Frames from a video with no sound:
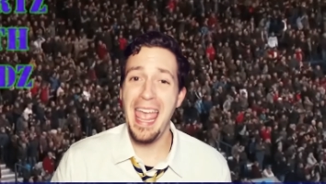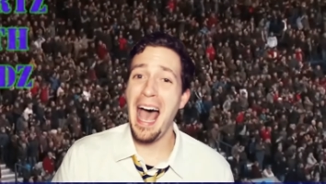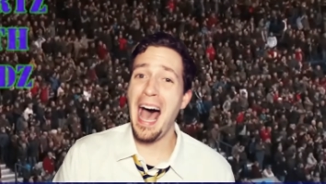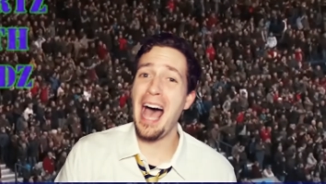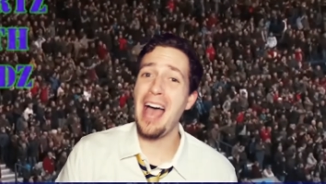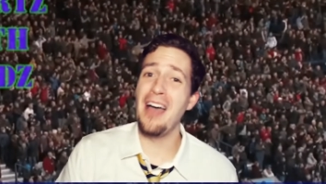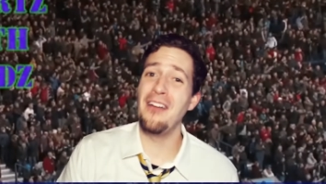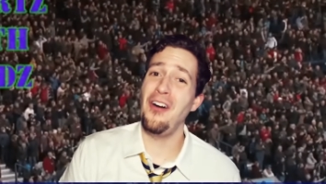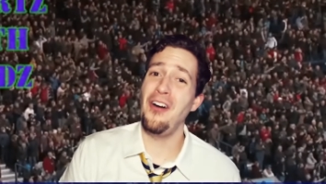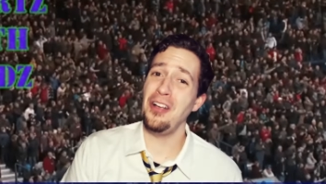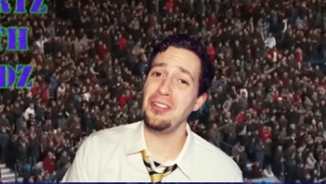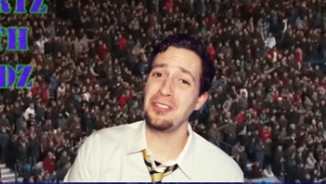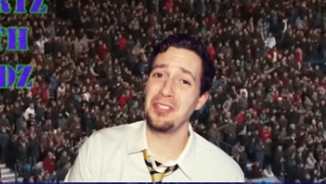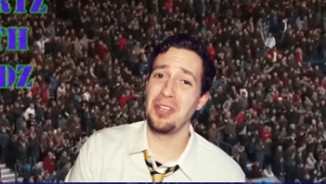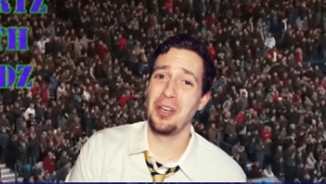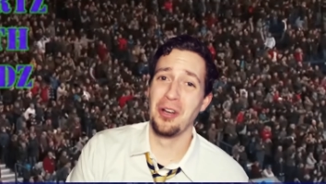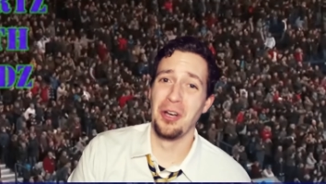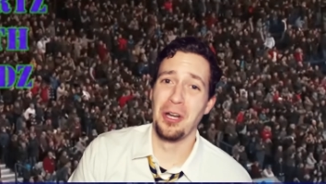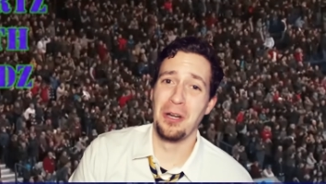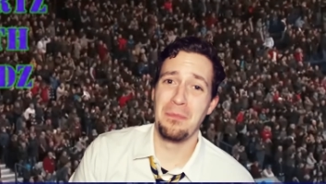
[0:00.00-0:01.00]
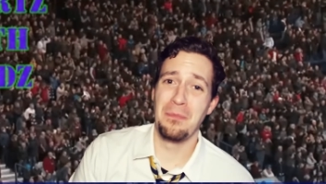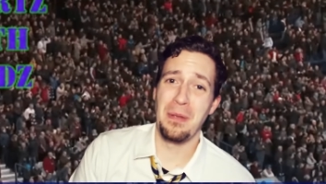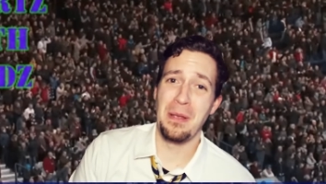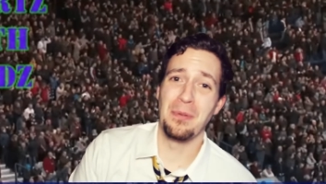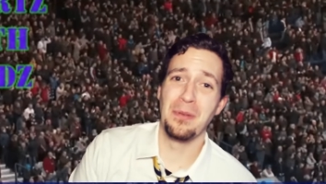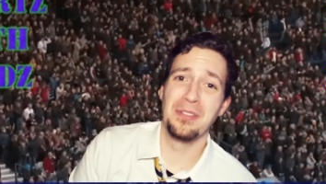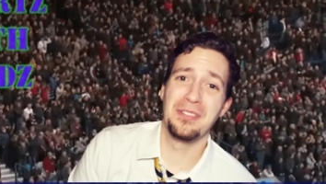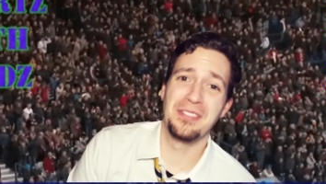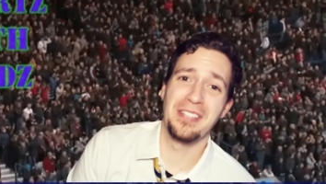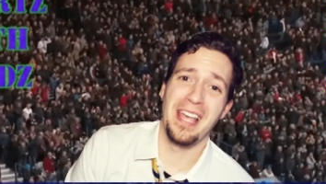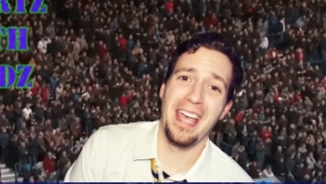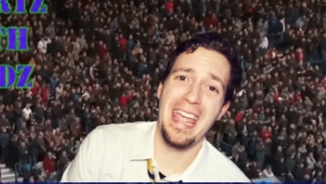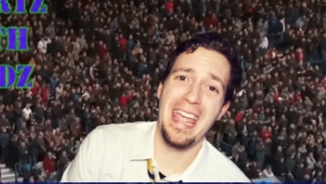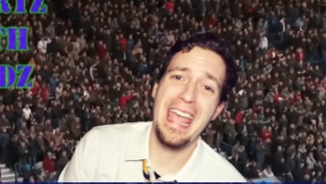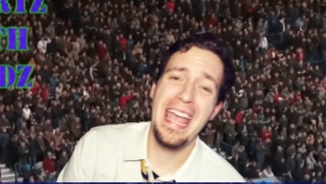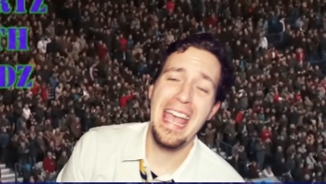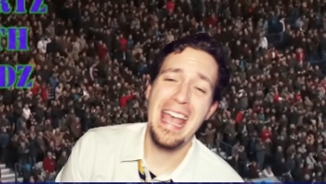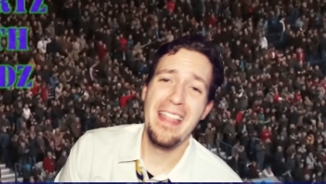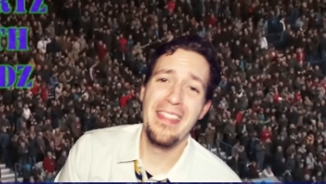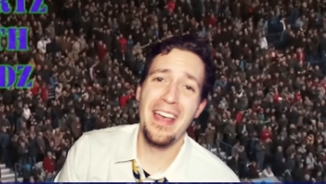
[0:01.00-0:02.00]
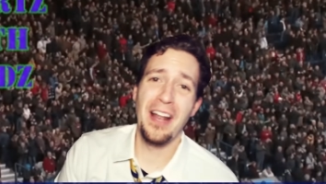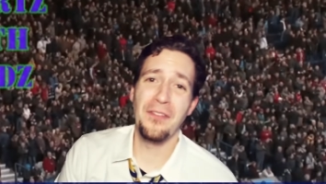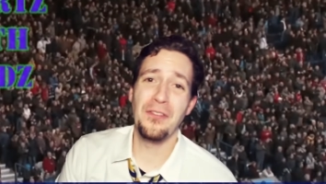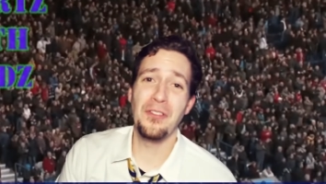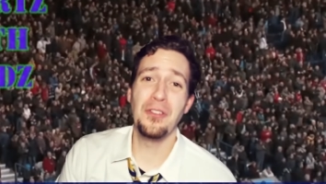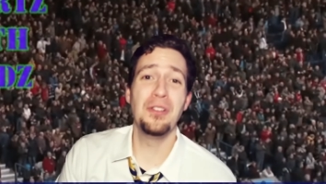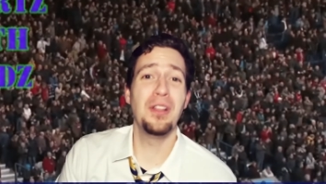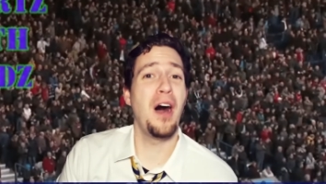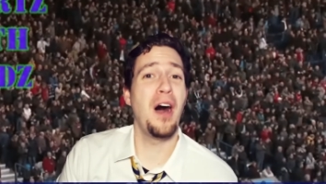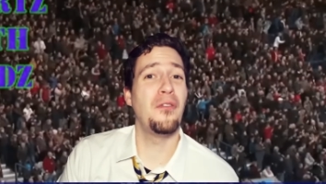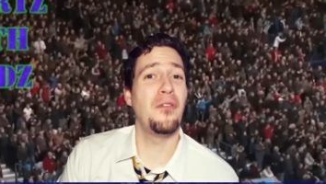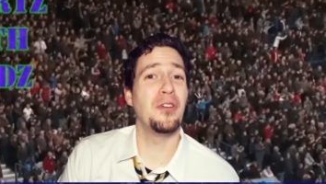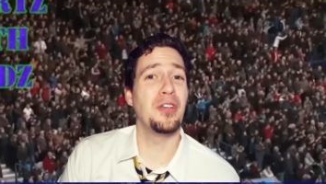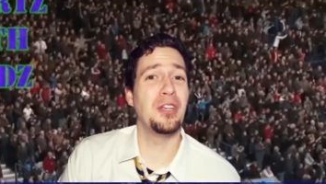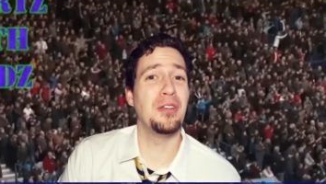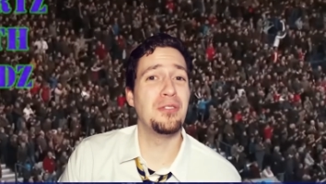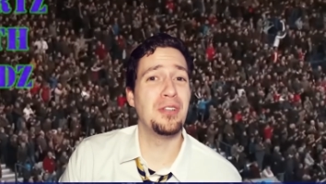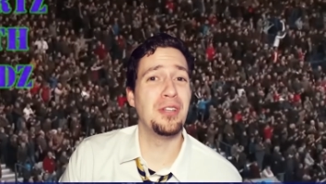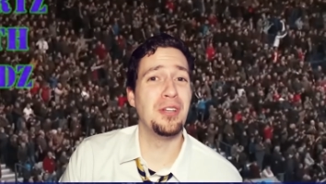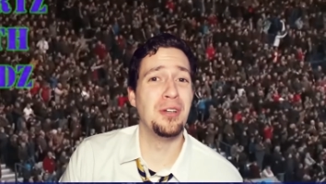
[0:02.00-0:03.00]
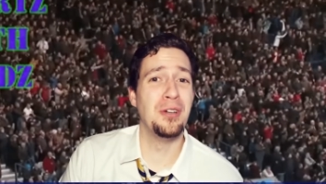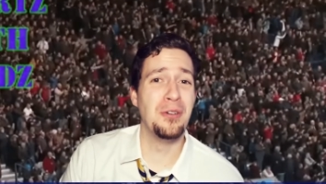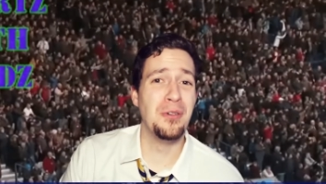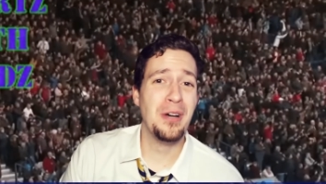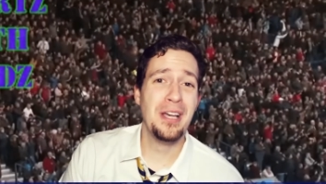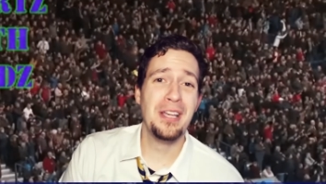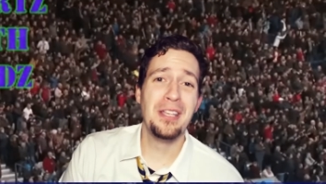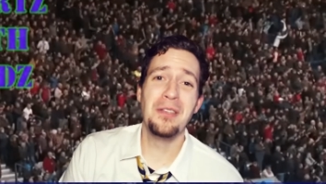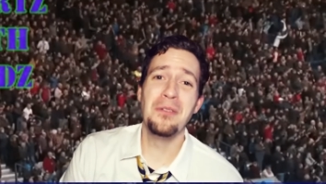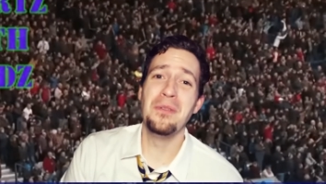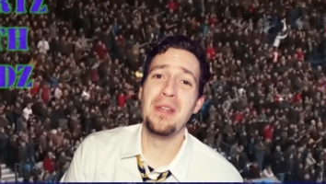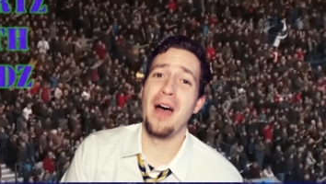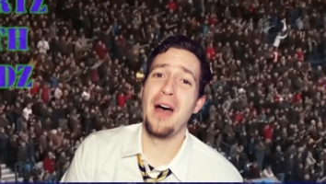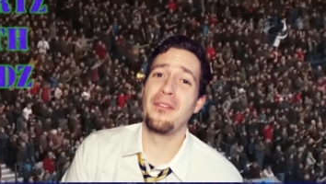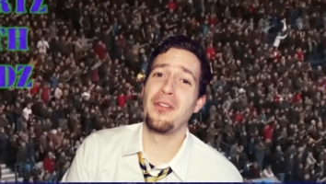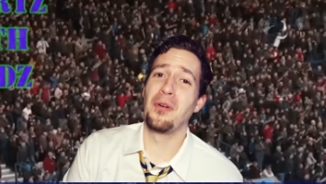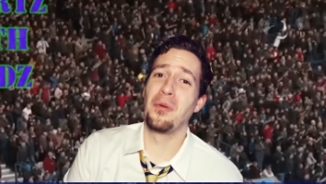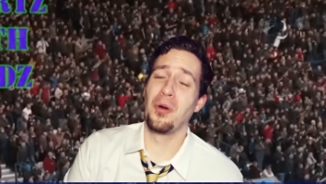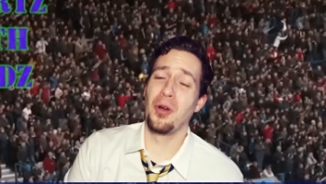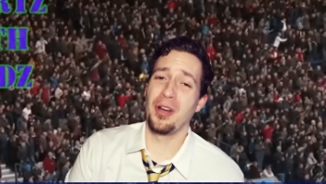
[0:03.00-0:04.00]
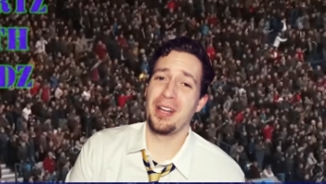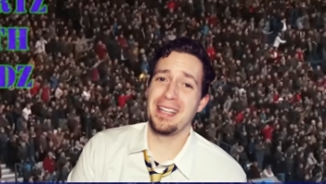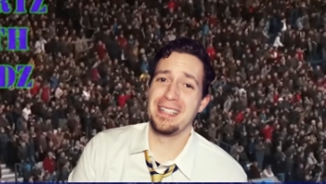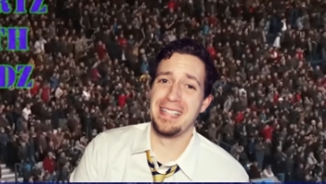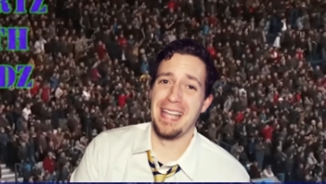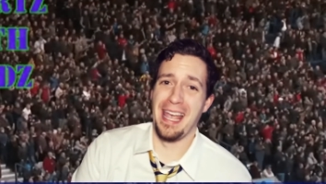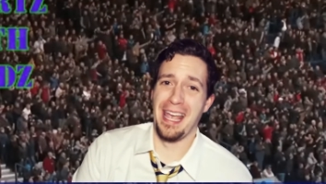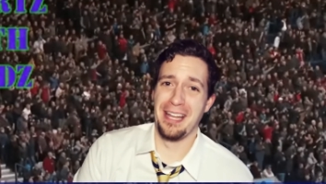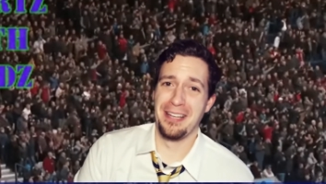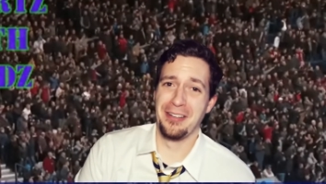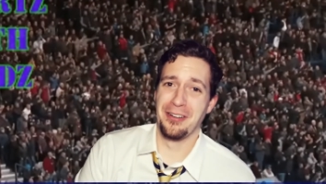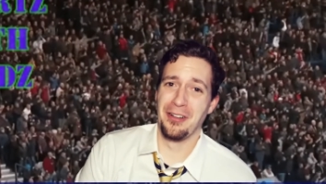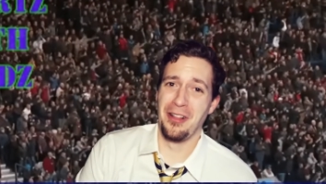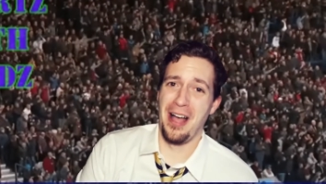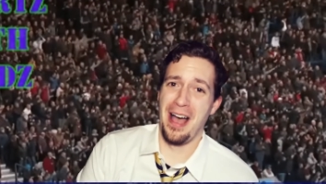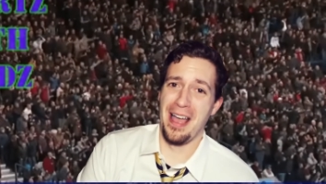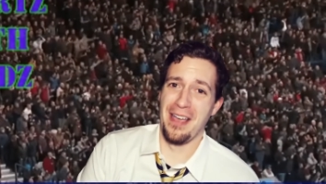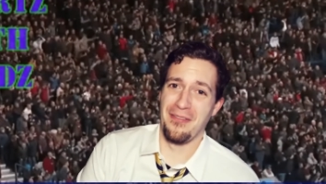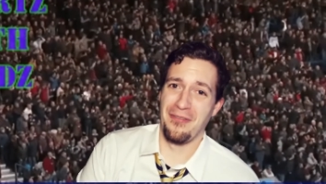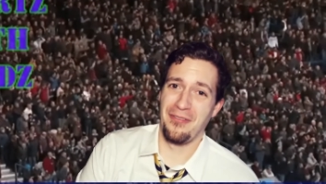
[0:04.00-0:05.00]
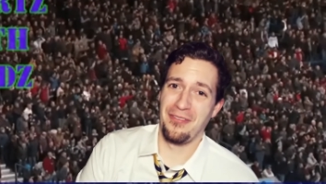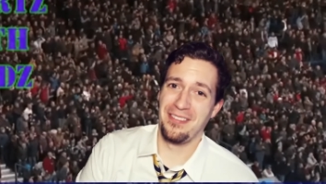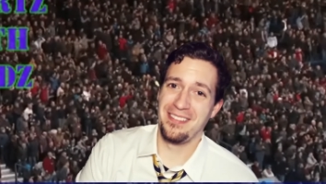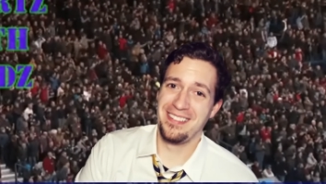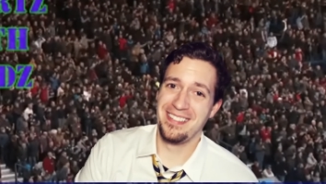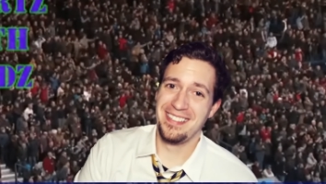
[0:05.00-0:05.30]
I have also heard people say that if you love what you do, you never work a day in your life.